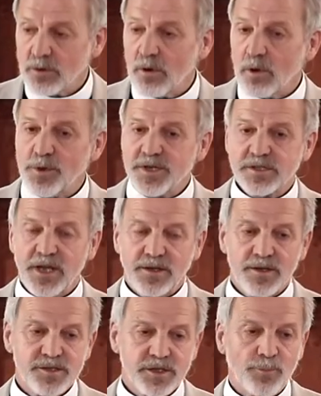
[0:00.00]
Or
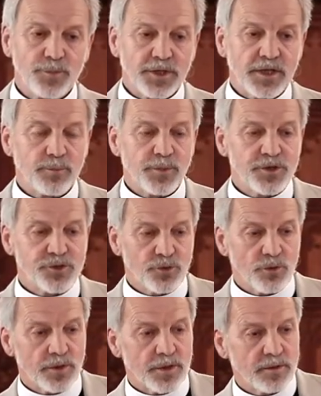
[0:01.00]
restated simply, be
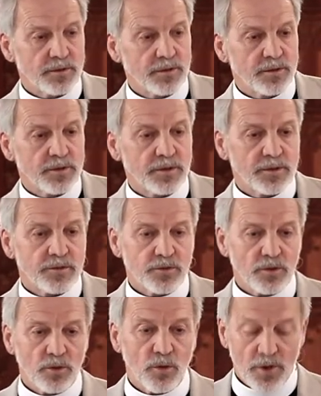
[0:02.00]
sure
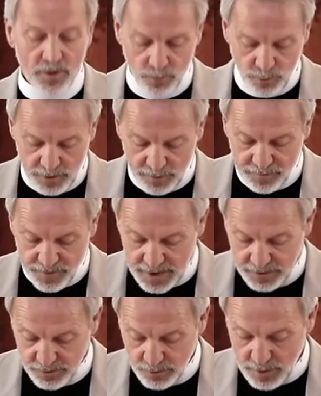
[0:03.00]
the Lord will
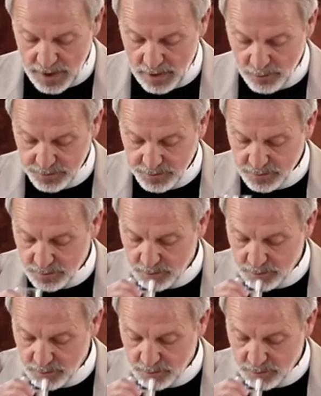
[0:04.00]
find you out.